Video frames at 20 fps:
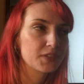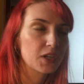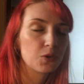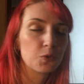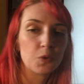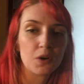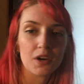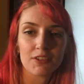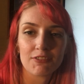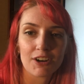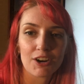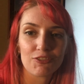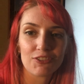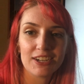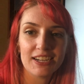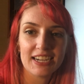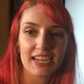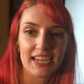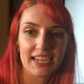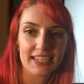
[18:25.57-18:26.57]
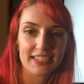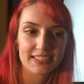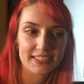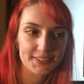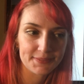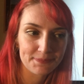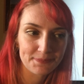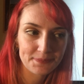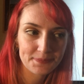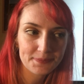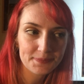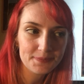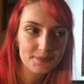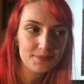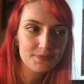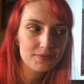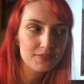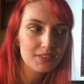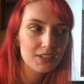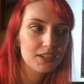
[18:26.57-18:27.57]
Juan Rodriguez,
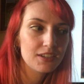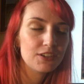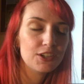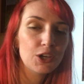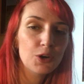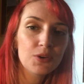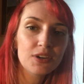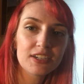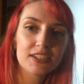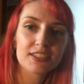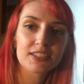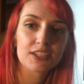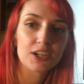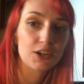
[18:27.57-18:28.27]
notice